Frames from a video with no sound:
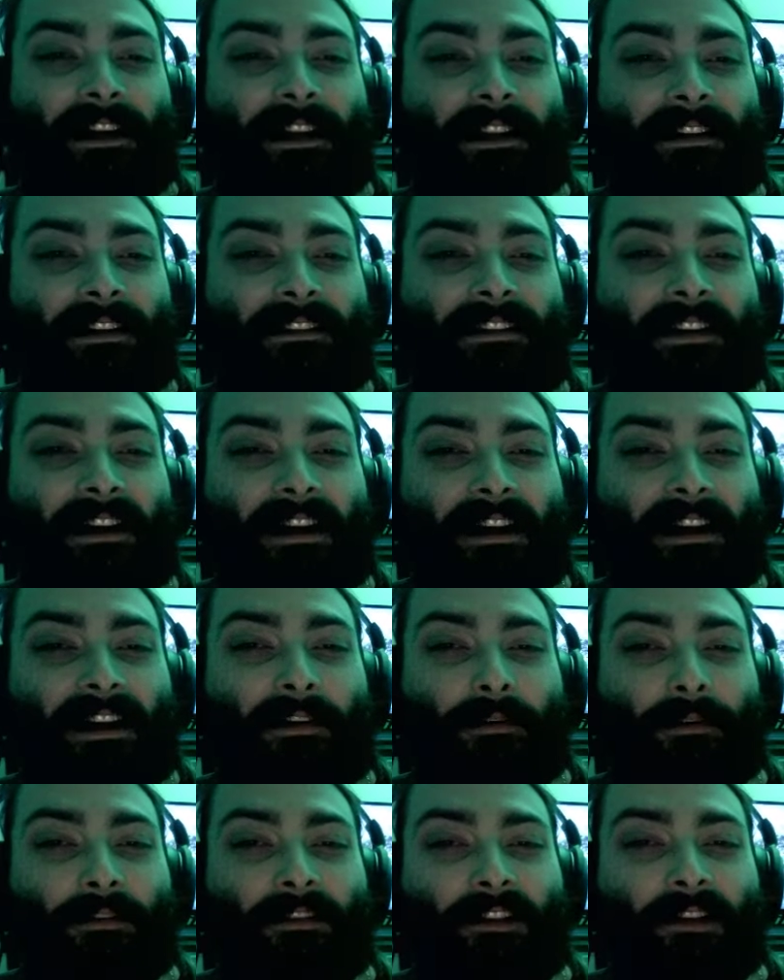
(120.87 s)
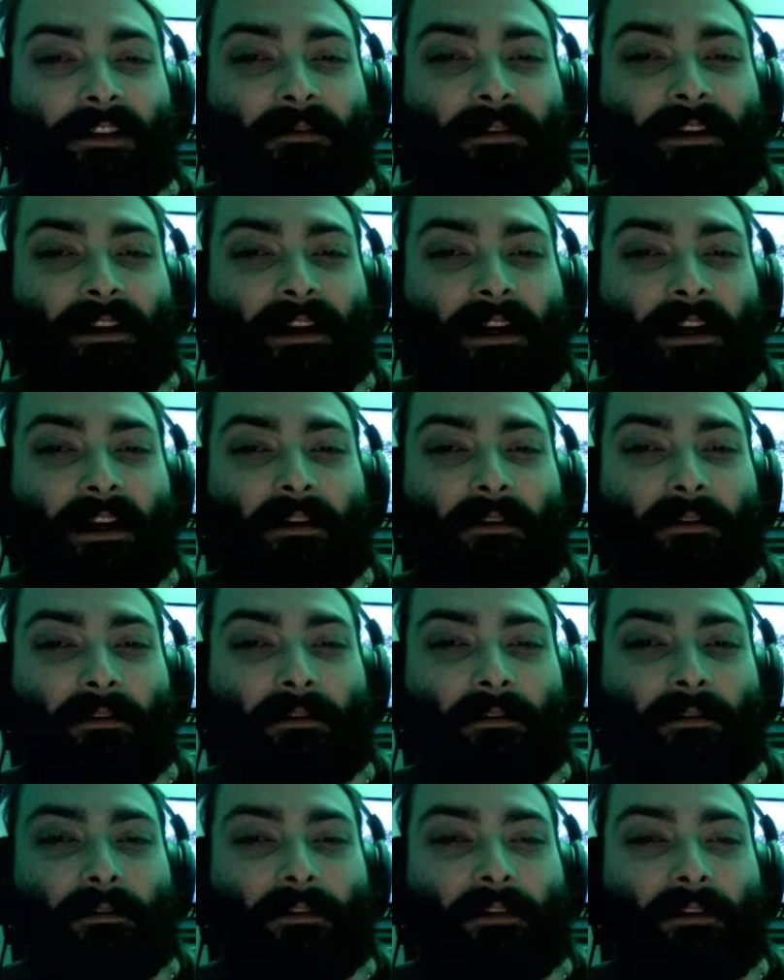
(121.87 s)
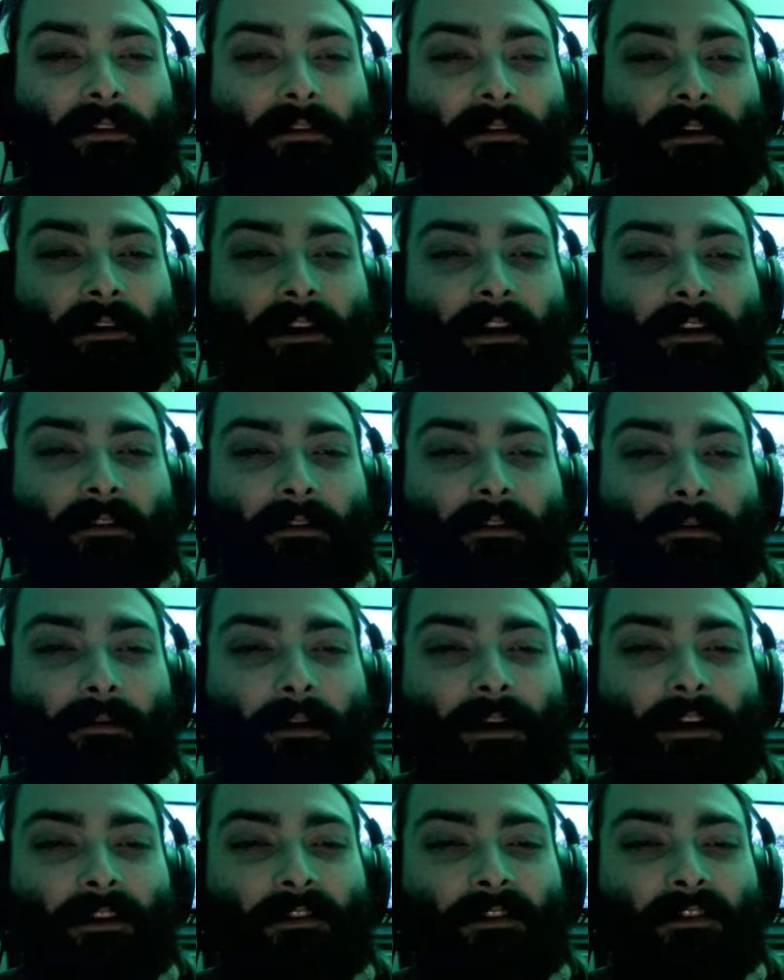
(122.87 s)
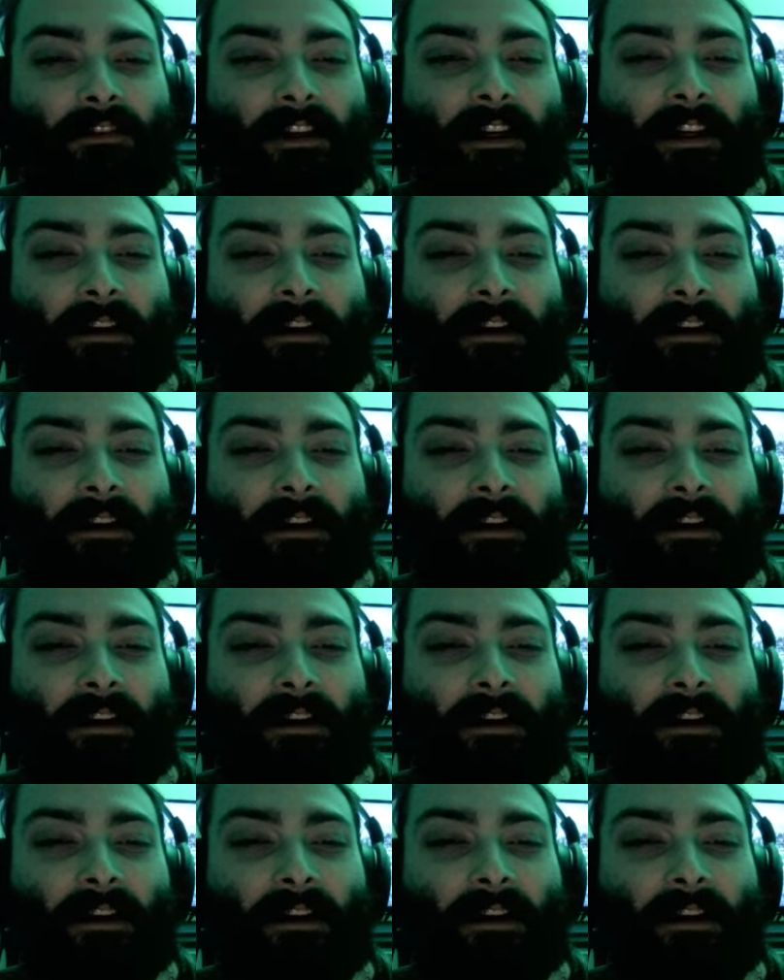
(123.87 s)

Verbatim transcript: Hentai or something, I don't know, I never watched